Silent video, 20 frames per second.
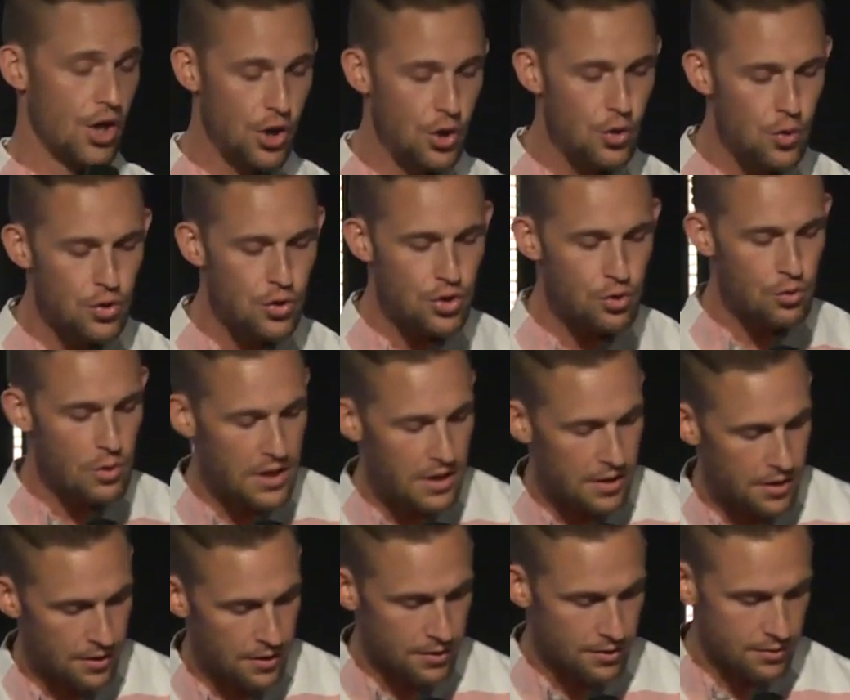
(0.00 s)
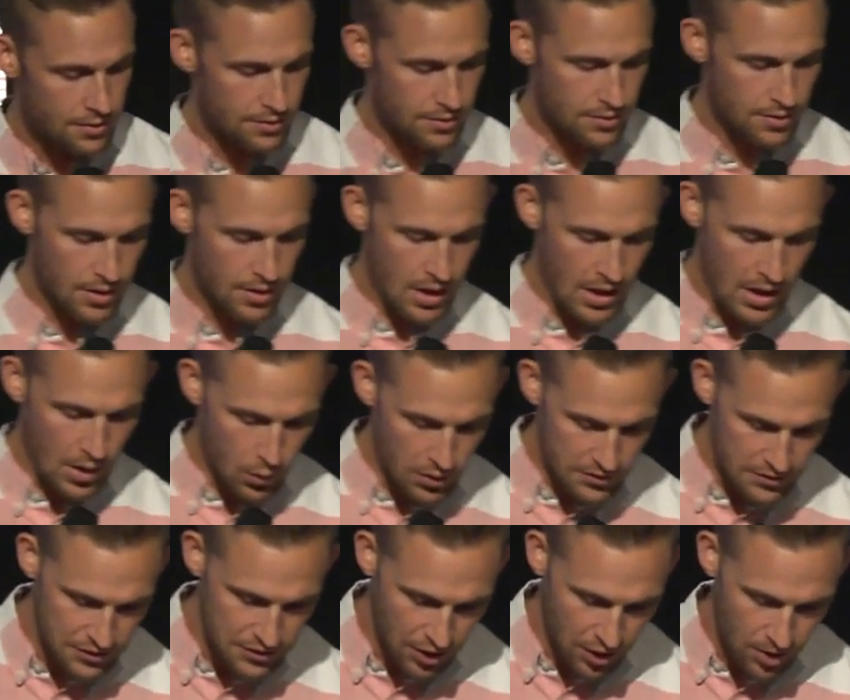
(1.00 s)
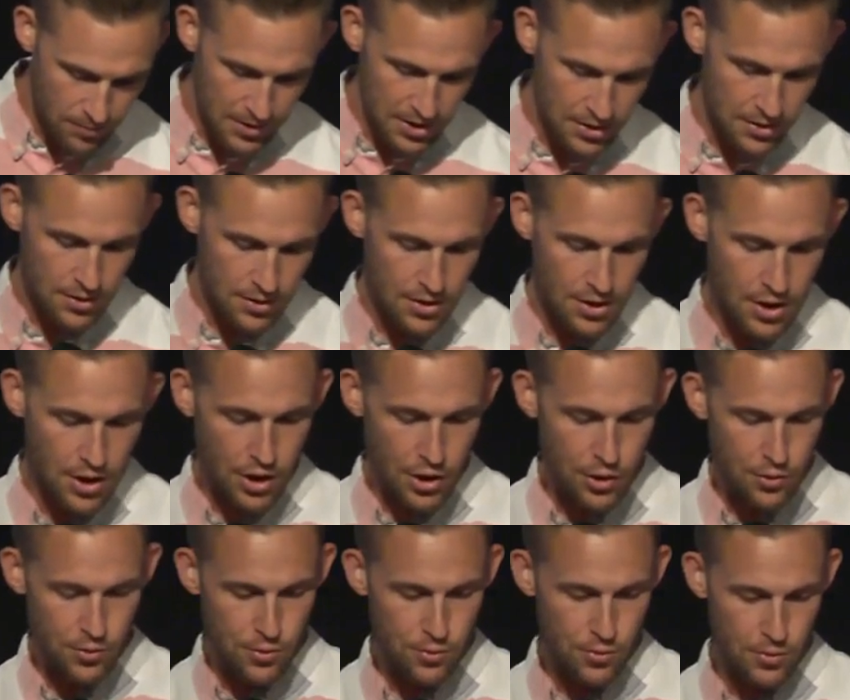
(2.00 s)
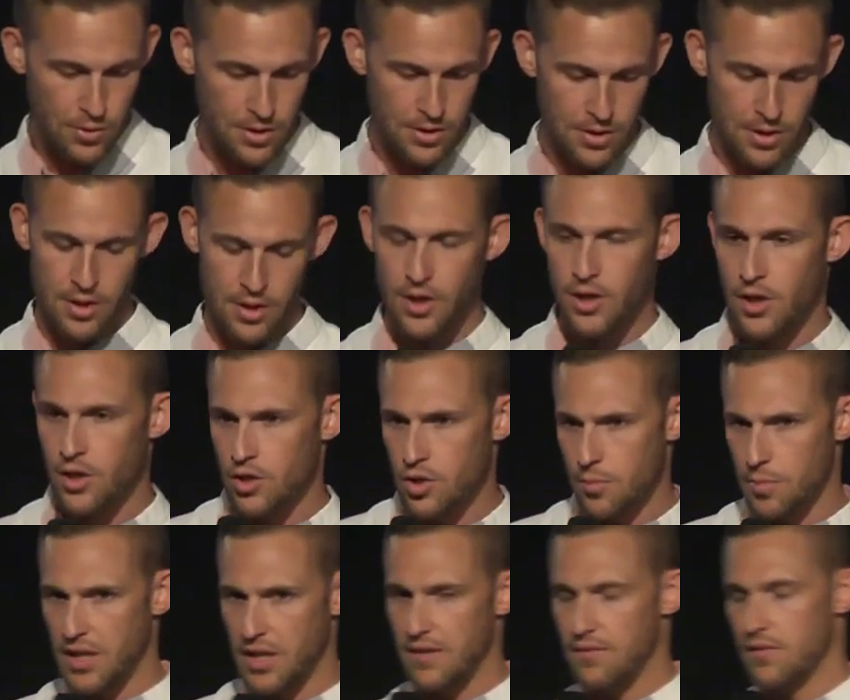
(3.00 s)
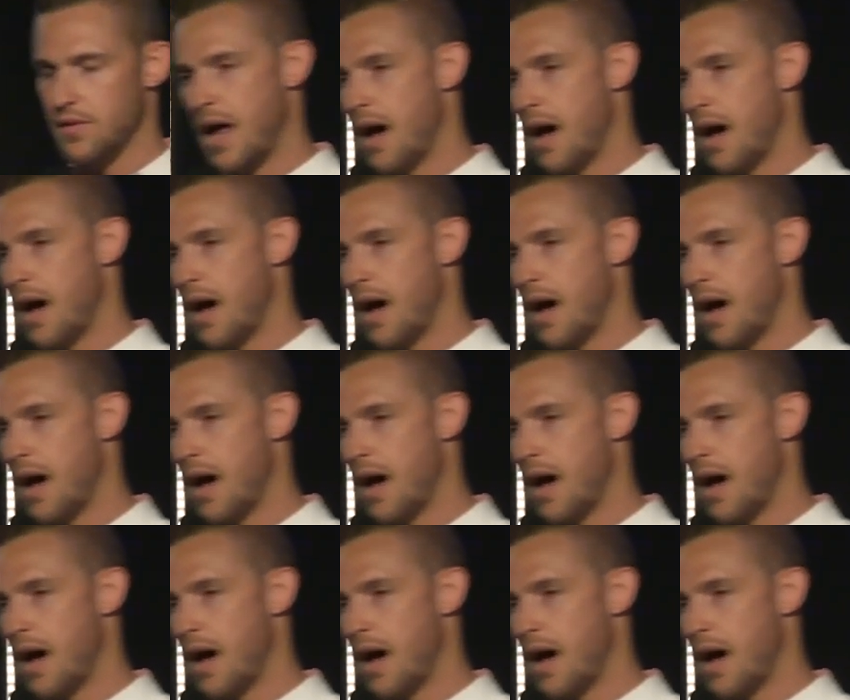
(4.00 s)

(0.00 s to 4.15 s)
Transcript: Who you hear will determine who you believe.